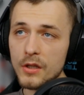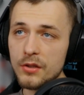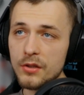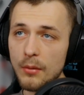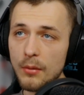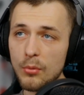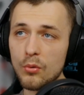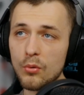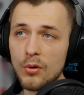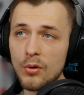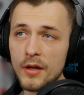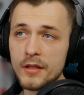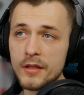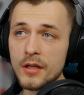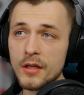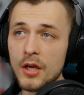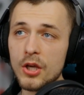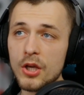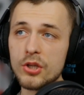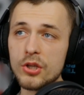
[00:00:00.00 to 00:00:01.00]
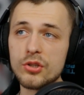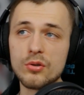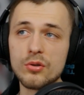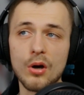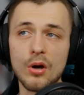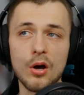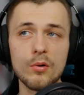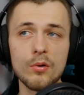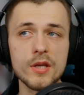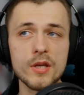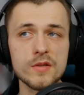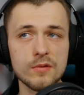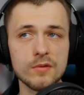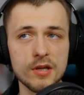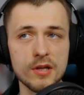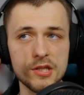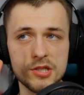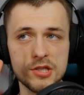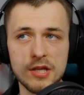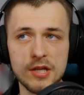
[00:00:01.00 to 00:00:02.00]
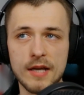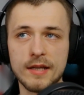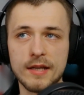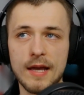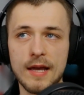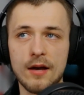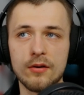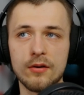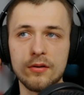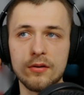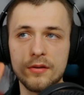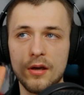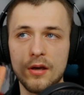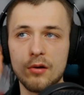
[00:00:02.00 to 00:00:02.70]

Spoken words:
Number one, you always want to check out